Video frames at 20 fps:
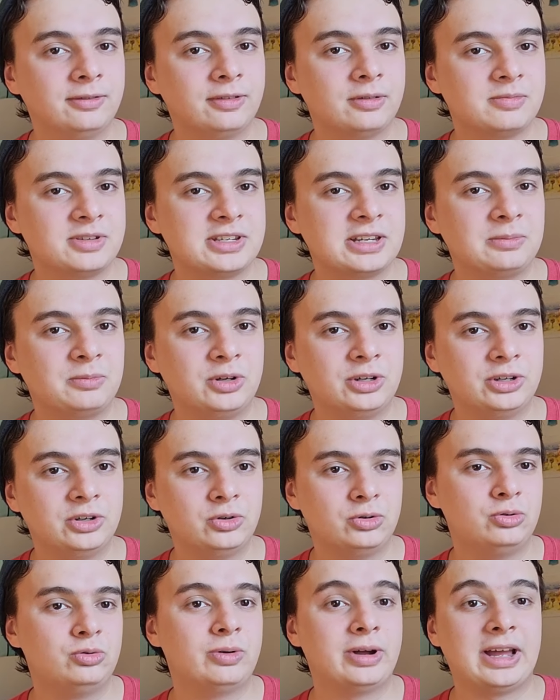from someone
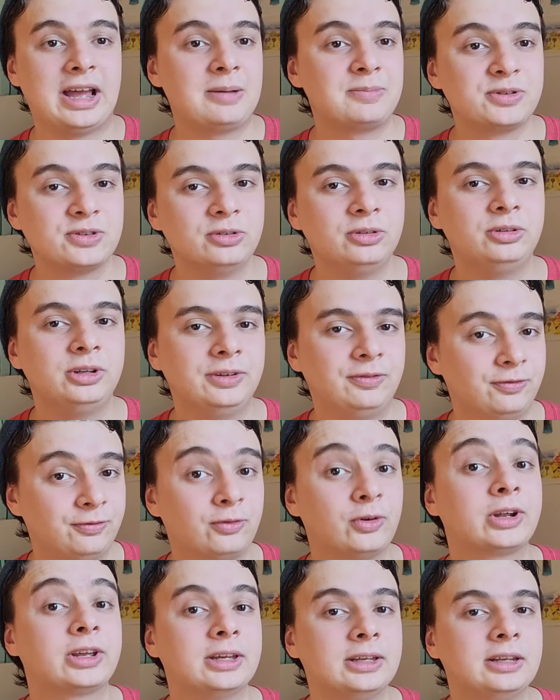who absolutely
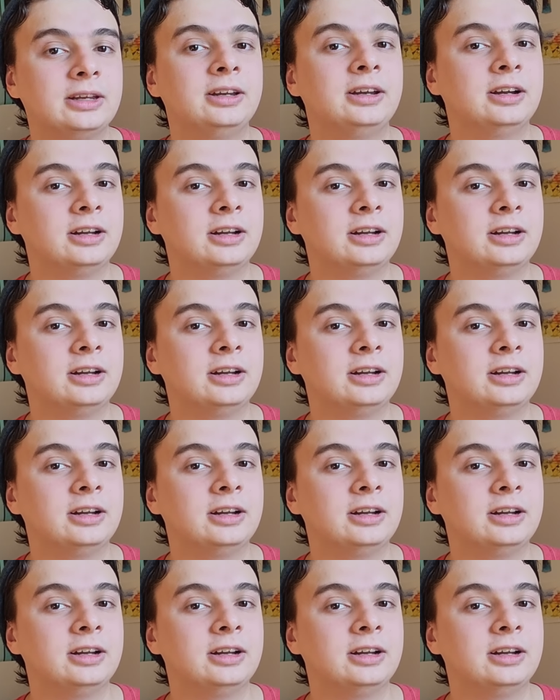freaking